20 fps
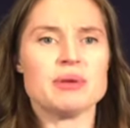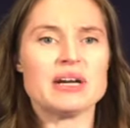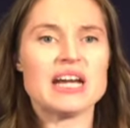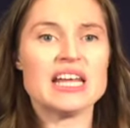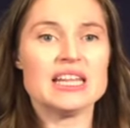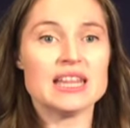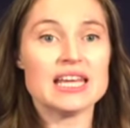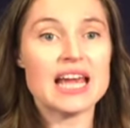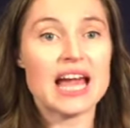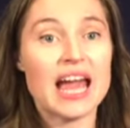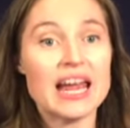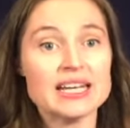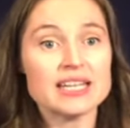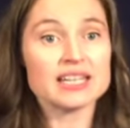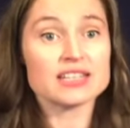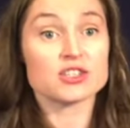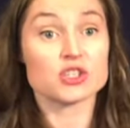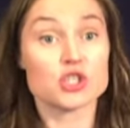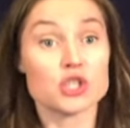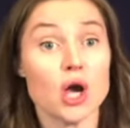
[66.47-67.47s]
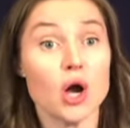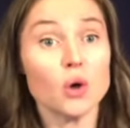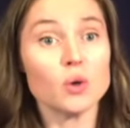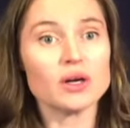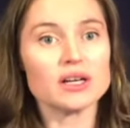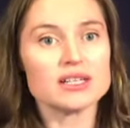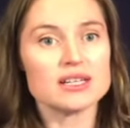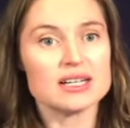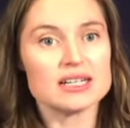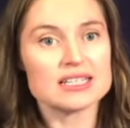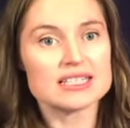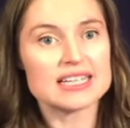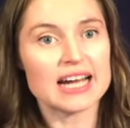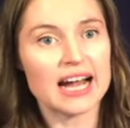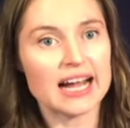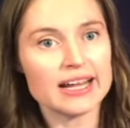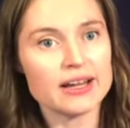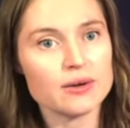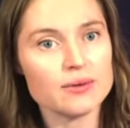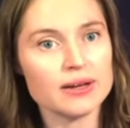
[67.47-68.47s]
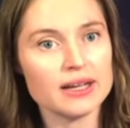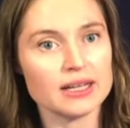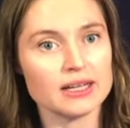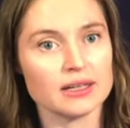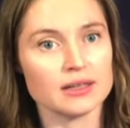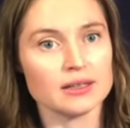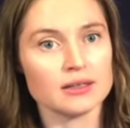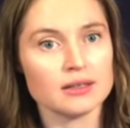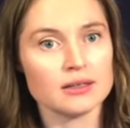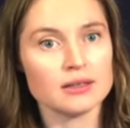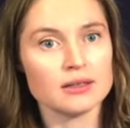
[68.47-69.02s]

but in the end, it's so tiring.